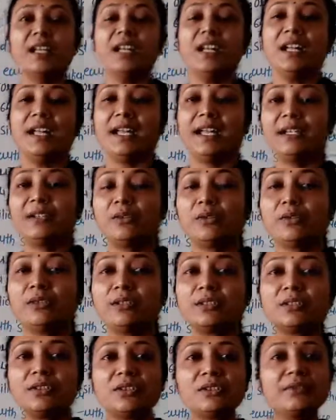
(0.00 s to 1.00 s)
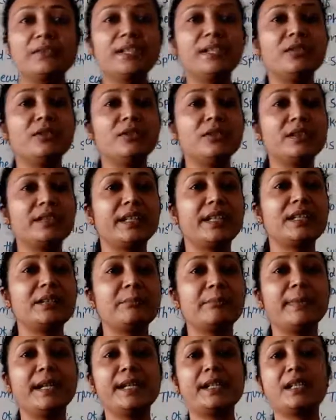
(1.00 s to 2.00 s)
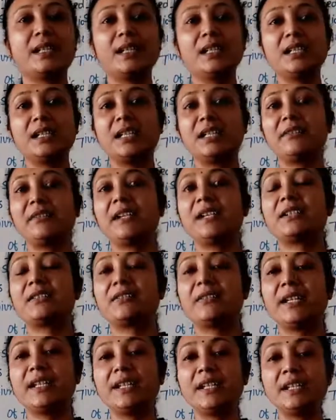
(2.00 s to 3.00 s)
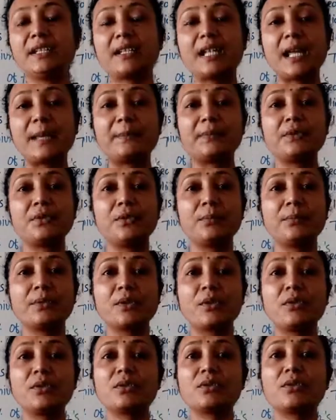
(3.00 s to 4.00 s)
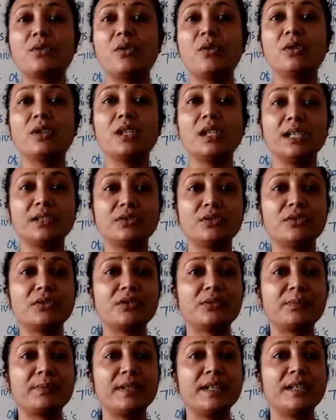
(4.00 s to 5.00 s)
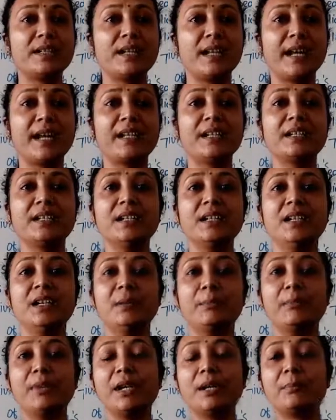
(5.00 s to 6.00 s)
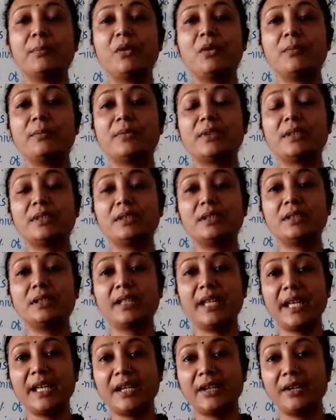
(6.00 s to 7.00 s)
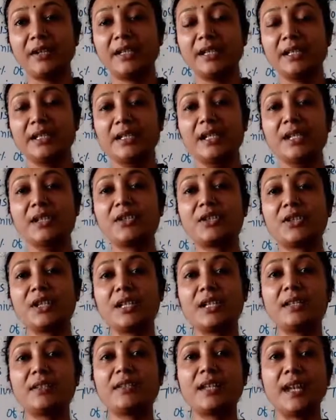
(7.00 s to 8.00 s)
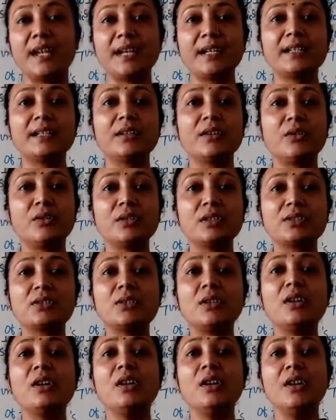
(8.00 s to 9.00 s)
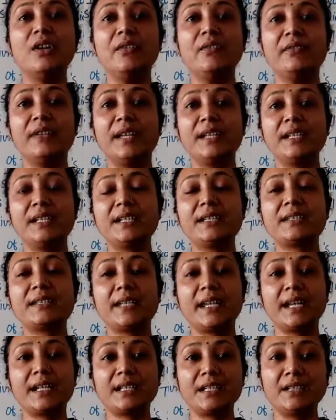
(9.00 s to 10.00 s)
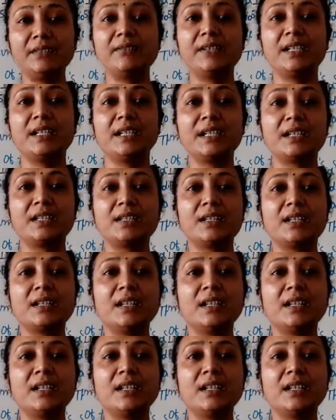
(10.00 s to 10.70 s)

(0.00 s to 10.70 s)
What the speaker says: and also we know that men cultivate various types of crops on lithosphere and performs their industries and also various activities.